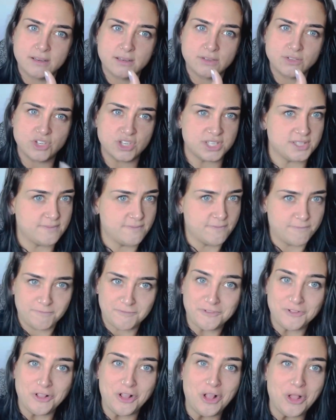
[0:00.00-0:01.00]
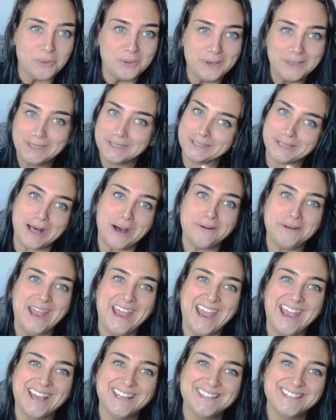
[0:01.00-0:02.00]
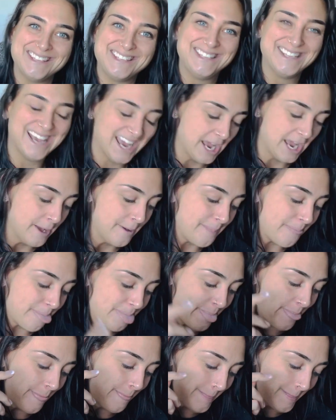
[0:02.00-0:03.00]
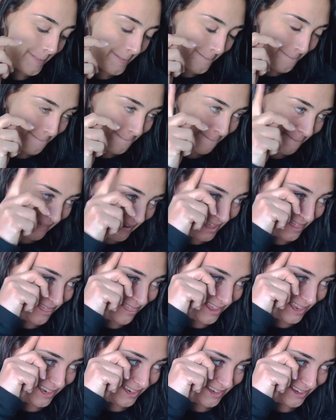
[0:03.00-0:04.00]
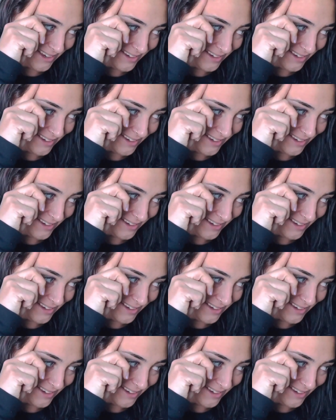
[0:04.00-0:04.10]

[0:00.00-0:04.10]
just floating cloud hands, I think